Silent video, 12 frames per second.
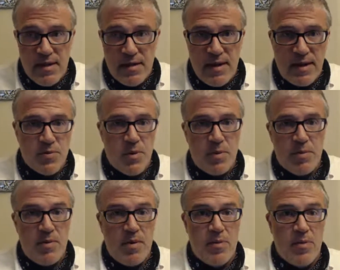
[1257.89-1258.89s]
That's what
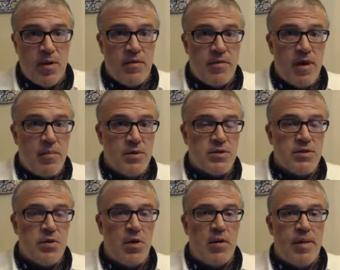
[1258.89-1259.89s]
the book of Numbers is
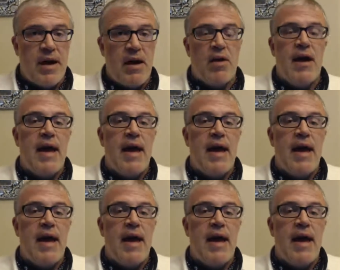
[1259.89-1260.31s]
all about,